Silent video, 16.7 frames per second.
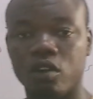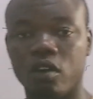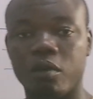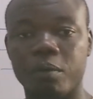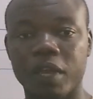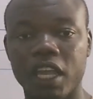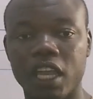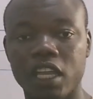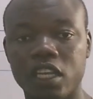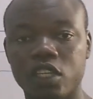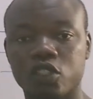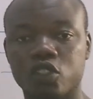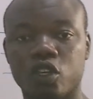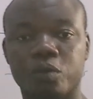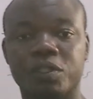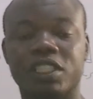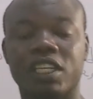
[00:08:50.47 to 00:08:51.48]
of any
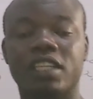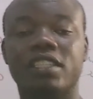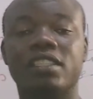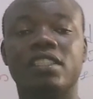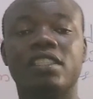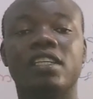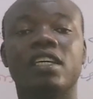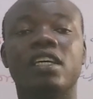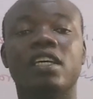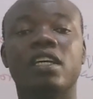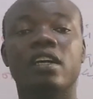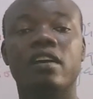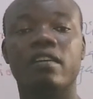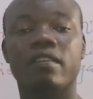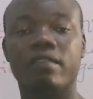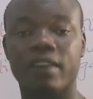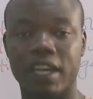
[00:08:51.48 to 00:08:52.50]
substance
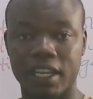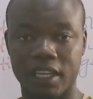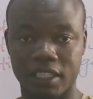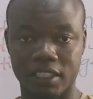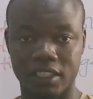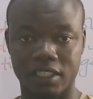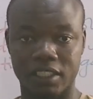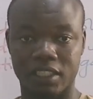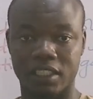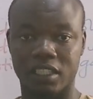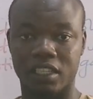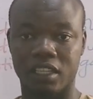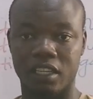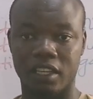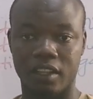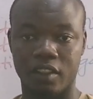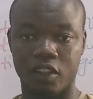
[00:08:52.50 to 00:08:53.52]

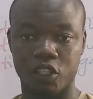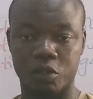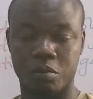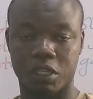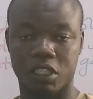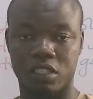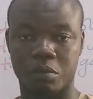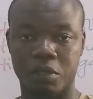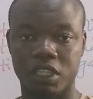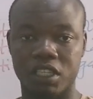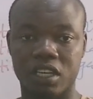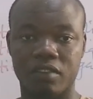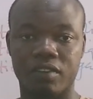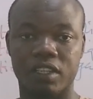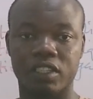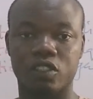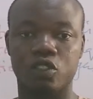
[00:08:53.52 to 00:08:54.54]
varies. The specific
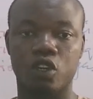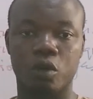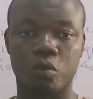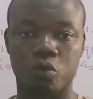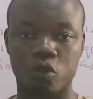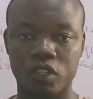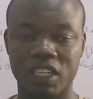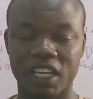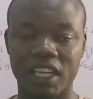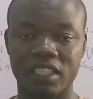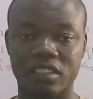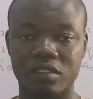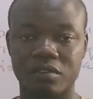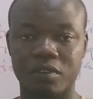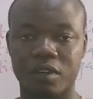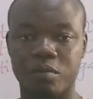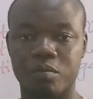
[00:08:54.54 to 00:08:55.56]
capacity of water is
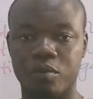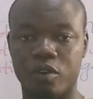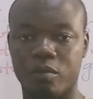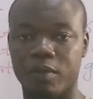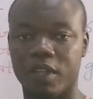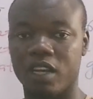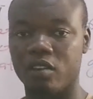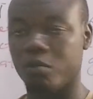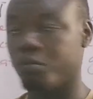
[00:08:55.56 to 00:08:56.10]
different from that